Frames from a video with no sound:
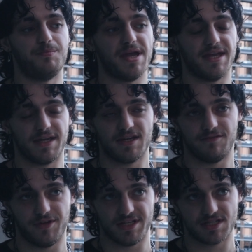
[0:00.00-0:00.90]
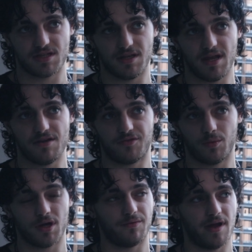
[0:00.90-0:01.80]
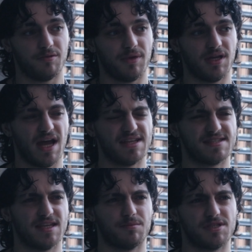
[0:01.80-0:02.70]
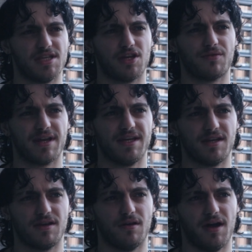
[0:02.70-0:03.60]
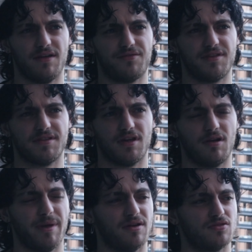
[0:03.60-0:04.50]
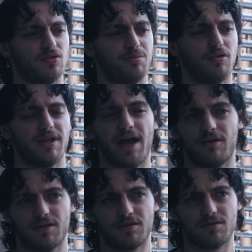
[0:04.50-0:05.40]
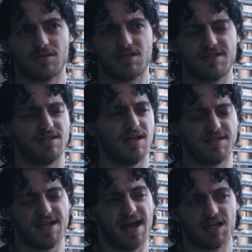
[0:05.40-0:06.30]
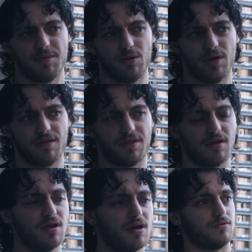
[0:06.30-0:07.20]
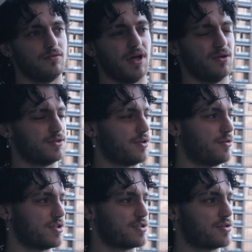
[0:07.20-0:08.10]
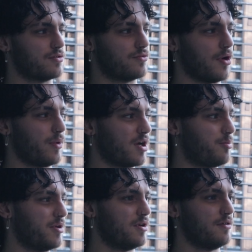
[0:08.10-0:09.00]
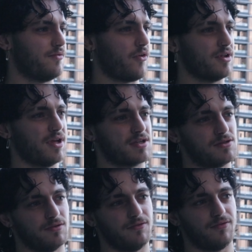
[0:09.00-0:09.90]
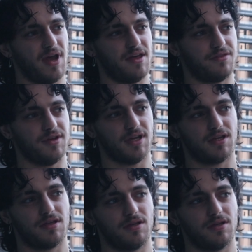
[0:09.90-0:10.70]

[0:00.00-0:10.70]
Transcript: being convinced that everyone around me has some secret hidden knife that they're about to pull out and attack me with. And also just growing up in a very like sort of ethnic